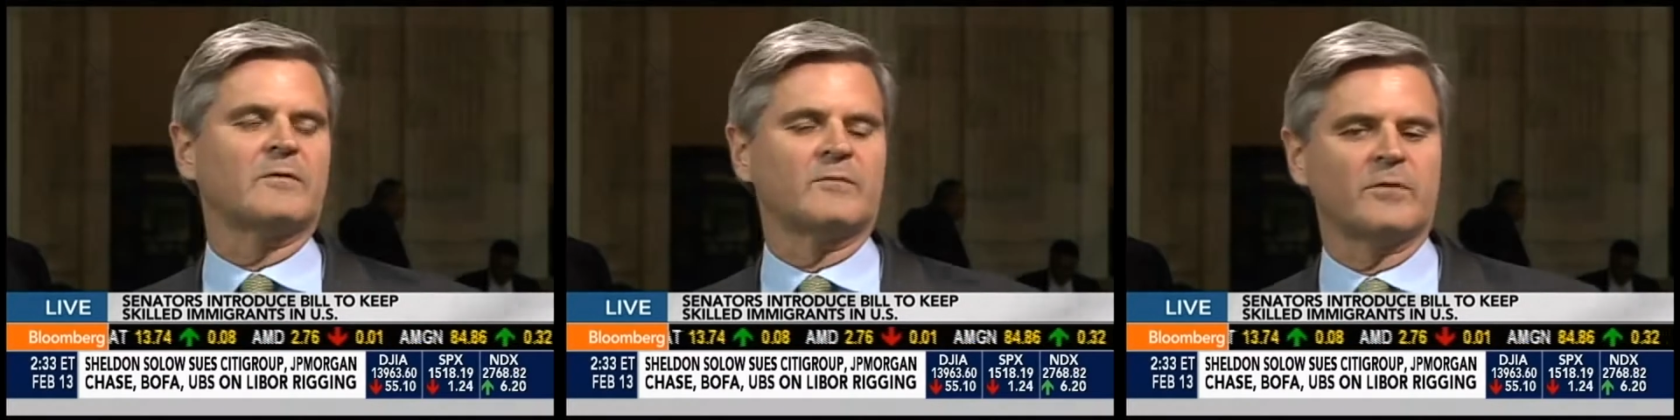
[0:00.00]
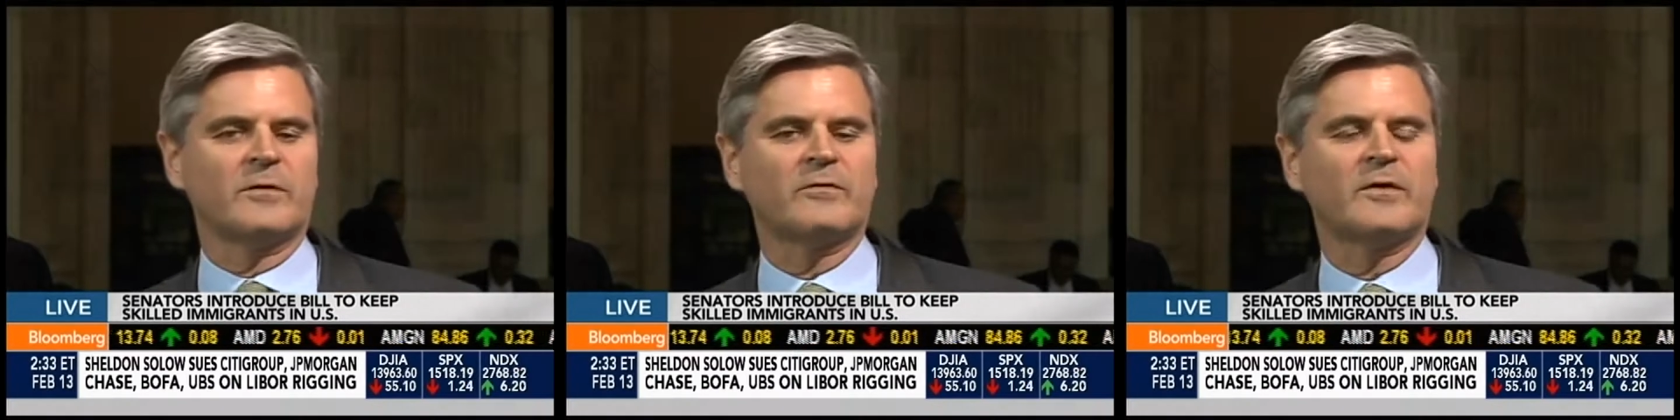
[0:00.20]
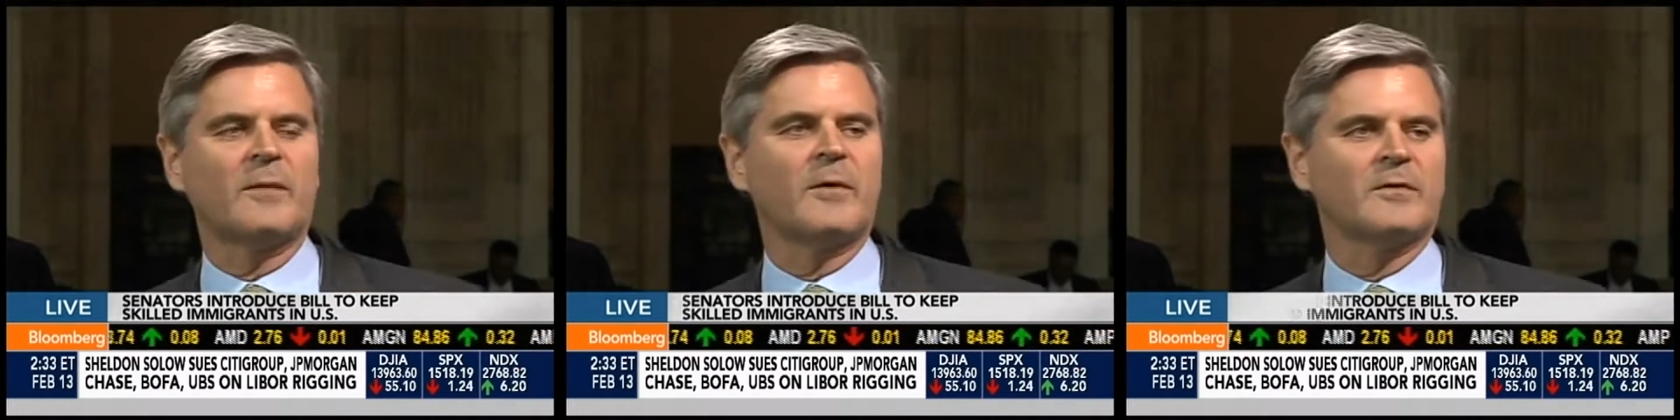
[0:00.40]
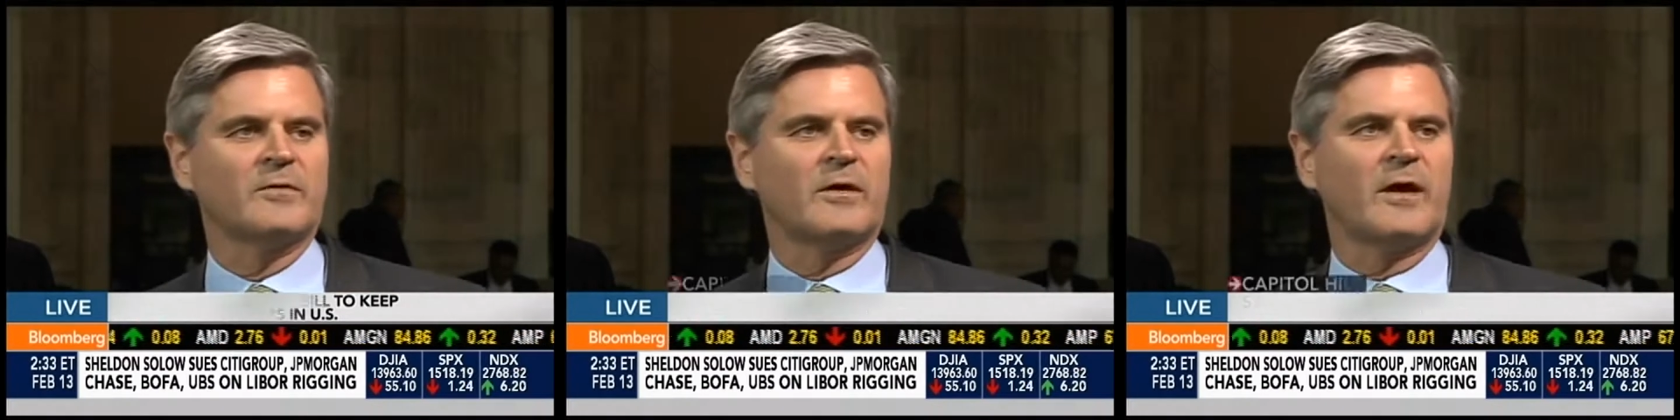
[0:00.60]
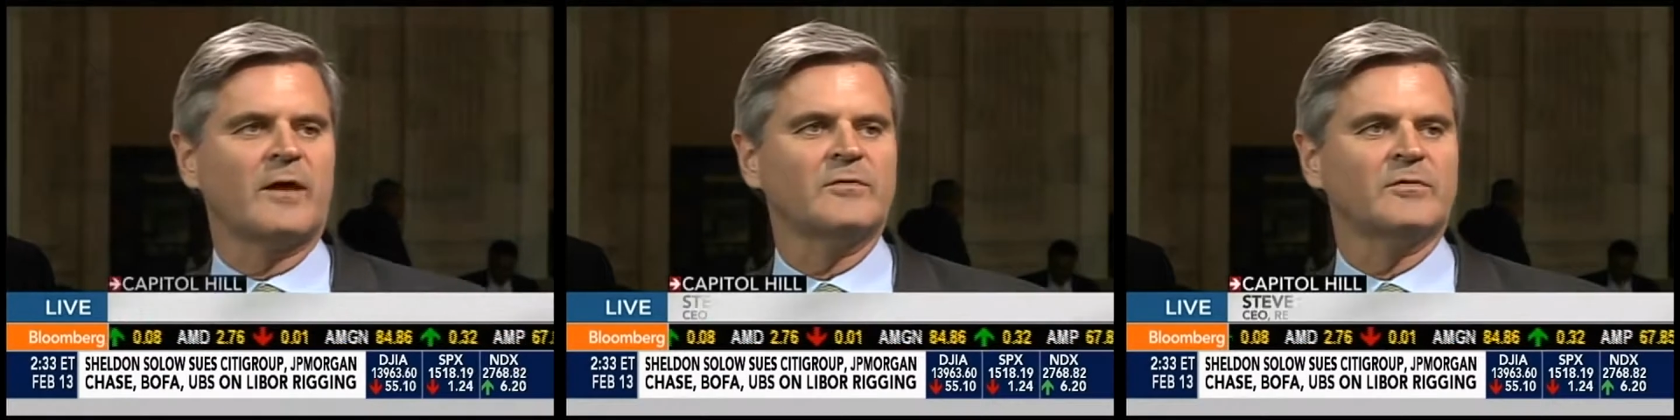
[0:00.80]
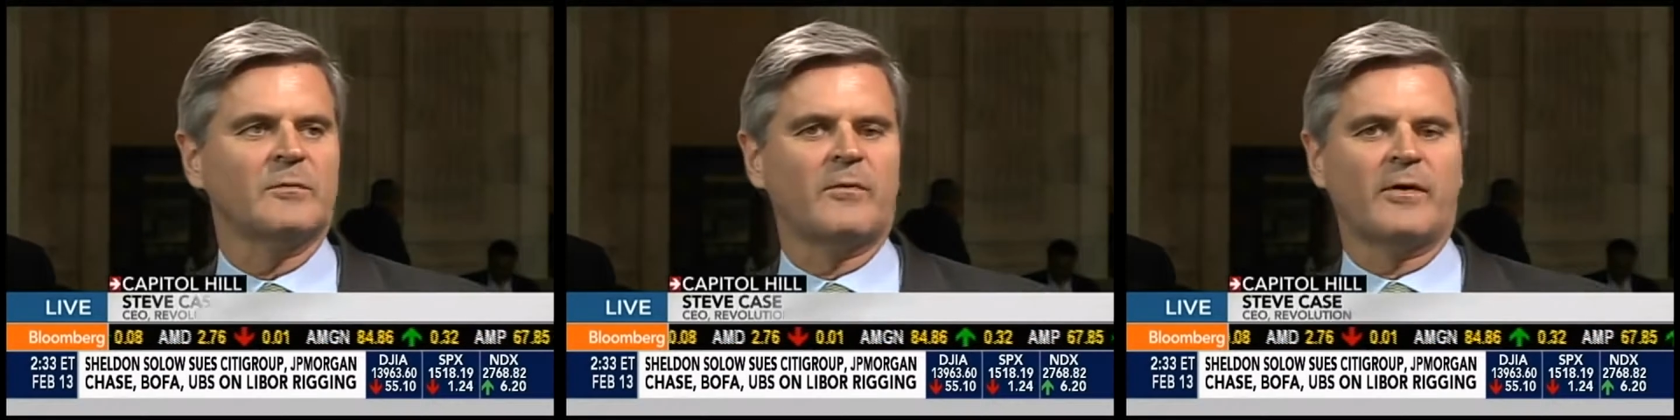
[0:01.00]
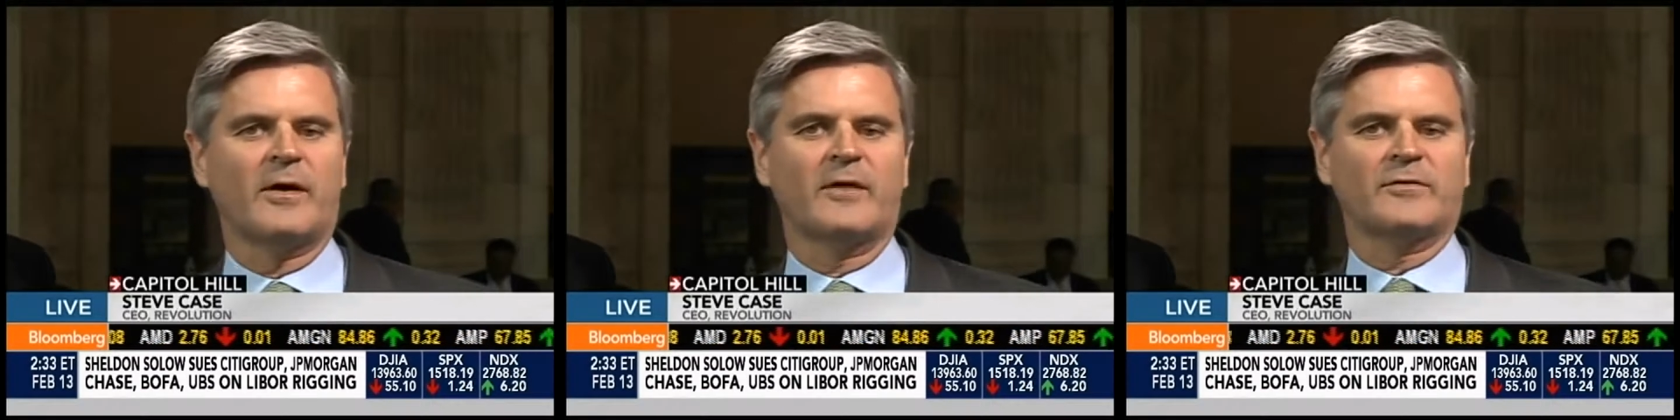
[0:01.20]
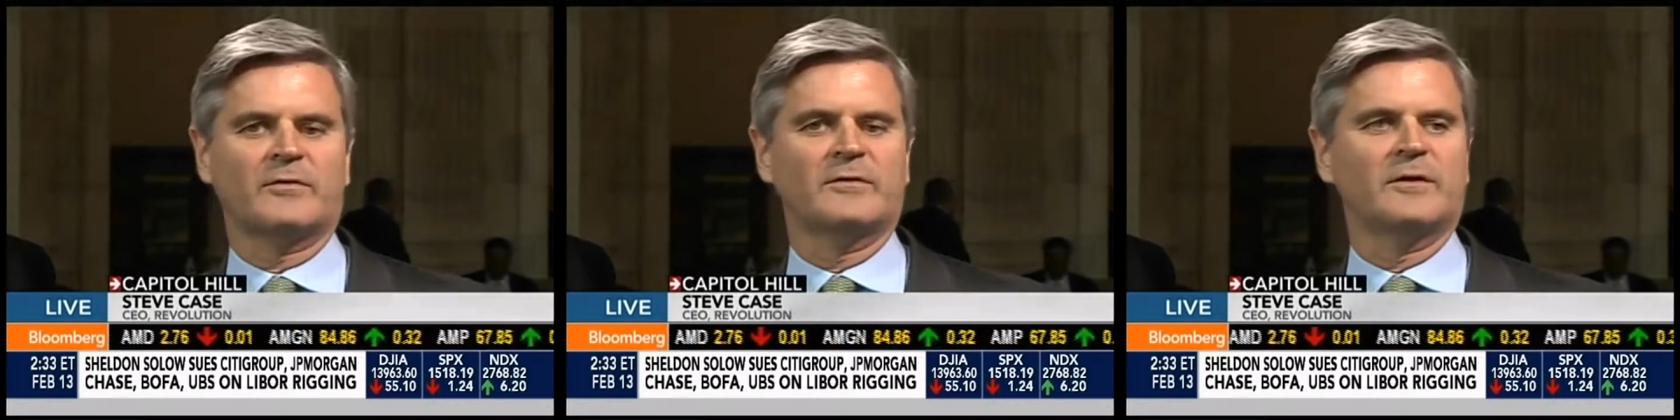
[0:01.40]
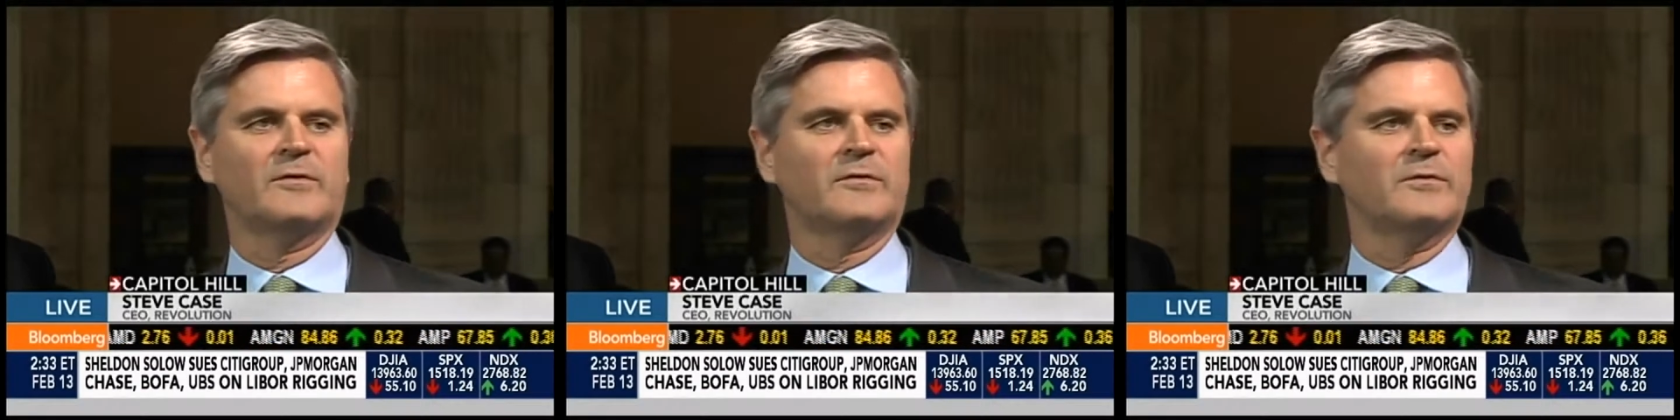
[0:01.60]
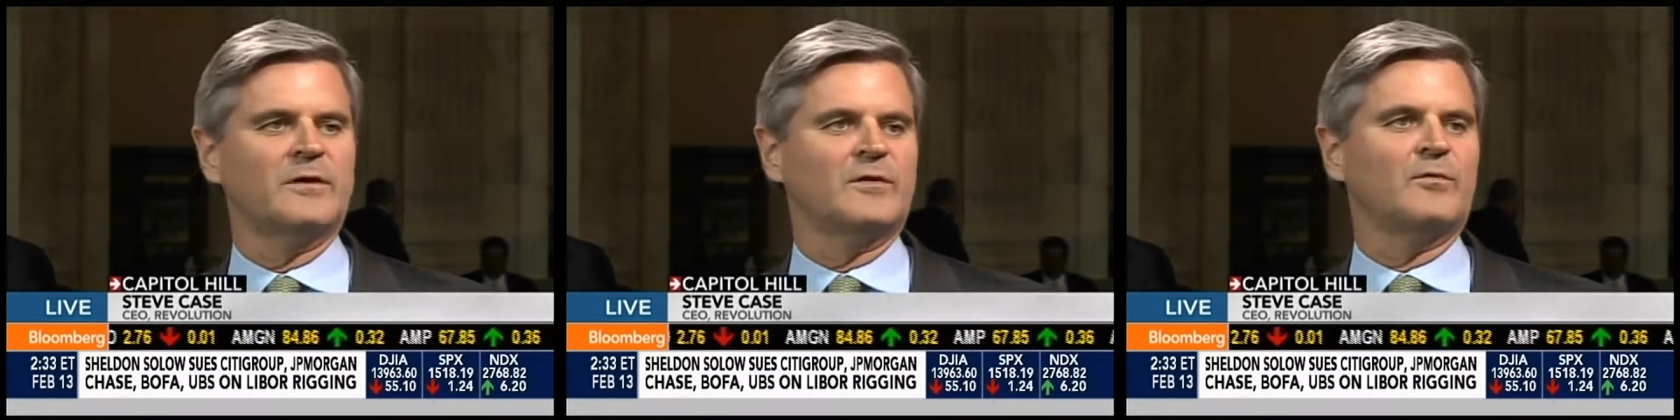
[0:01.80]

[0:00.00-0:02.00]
and with STEM education, but we also need